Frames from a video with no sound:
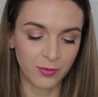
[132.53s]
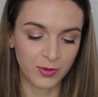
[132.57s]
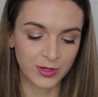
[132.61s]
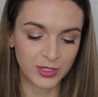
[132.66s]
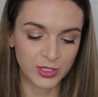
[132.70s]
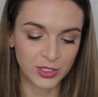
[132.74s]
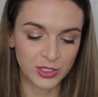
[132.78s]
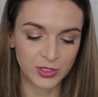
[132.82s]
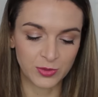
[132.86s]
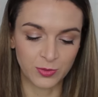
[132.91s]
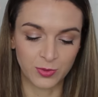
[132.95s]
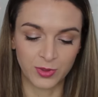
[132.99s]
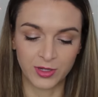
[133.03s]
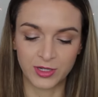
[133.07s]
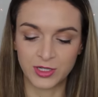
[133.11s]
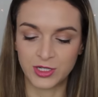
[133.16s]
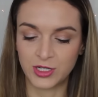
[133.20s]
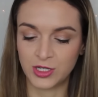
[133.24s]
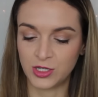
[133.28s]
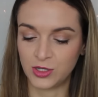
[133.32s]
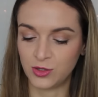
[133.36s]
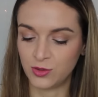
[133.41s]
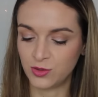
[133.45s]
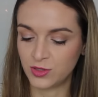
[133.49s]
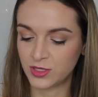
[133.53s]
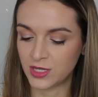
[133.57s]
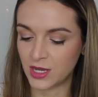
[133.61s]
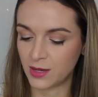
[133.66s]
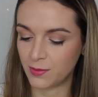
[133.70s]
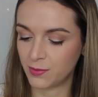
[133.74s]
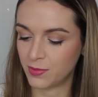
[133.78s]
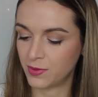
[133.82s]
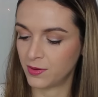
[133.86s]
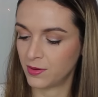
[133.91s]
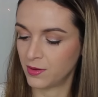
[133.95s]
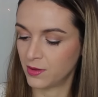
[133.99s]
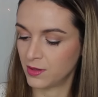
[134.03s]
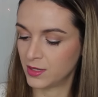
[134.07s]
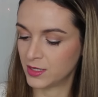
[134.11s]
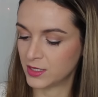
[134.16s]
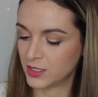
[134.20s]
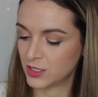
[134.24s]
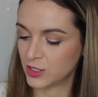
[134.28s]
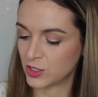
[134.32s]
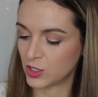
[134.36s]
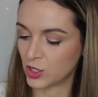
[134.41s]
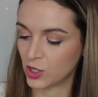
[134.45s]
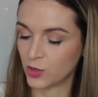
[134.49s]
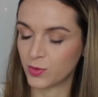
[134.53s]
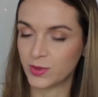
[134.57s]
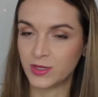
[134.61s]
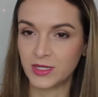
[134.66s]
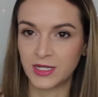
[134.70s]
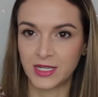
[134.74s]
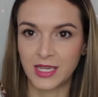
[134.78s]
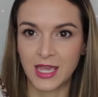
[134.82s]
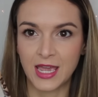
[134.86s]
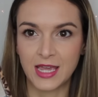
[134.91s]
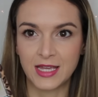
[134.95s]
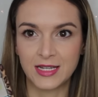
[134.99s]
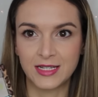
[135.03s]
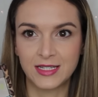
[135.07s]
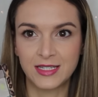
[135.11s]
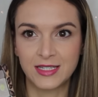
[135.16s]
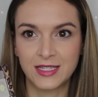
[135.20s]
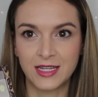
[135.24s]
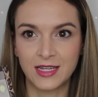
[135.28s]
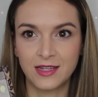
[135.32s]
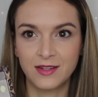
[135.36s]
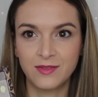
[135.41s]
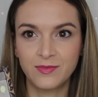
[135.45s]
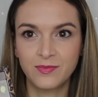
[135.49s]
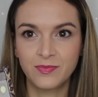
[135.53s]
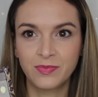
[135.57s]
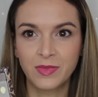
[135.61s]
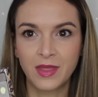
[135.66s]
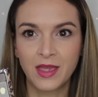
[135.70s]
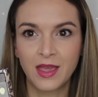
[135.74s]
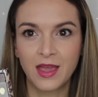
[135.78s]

which were to use up, this is Urban Decay Sin,